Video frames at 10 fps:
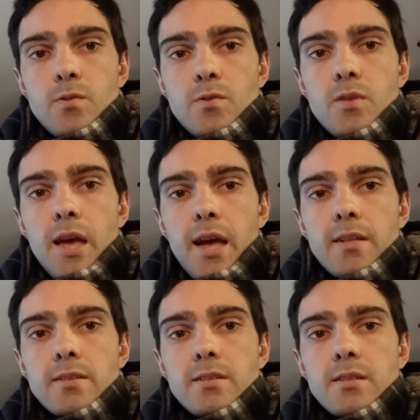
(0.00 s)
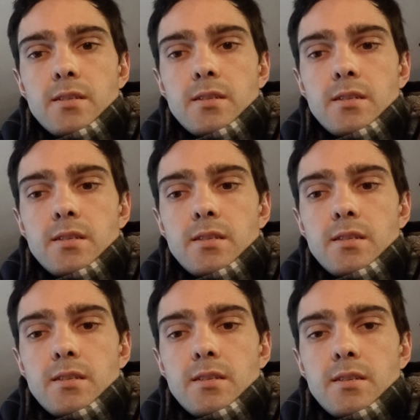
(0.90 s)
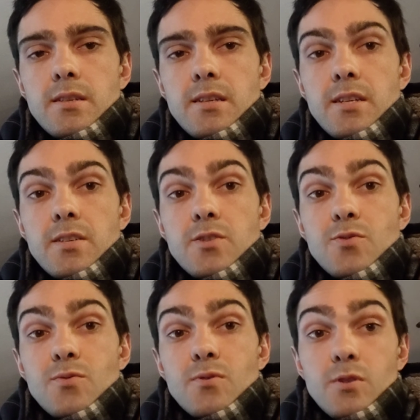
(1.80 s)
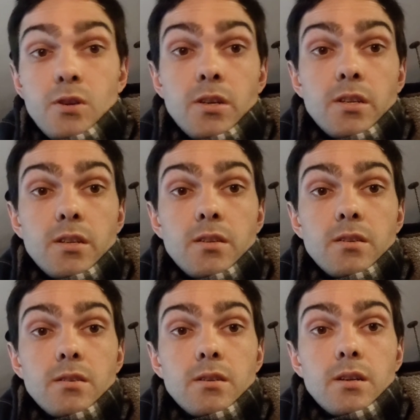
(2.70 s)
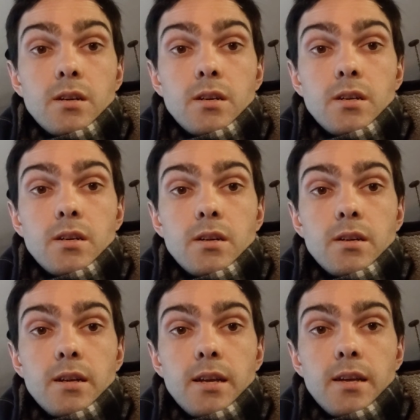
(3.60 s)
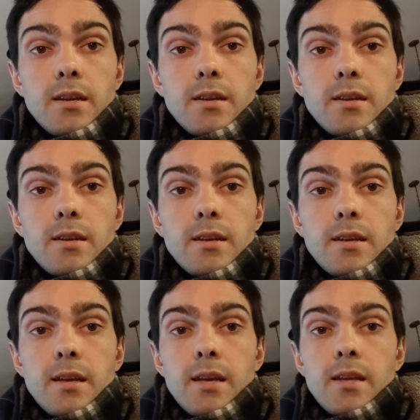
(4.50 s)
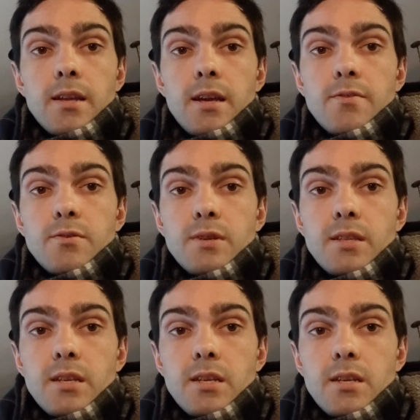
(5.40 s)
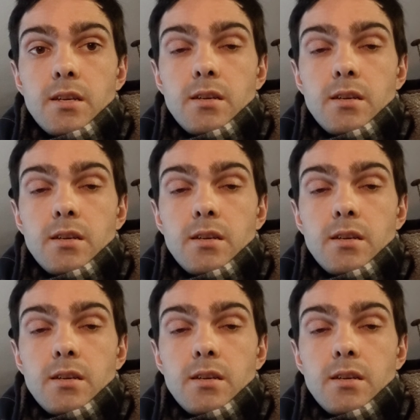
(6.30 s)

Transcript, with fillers: So that is good. Uh, and I have to rethink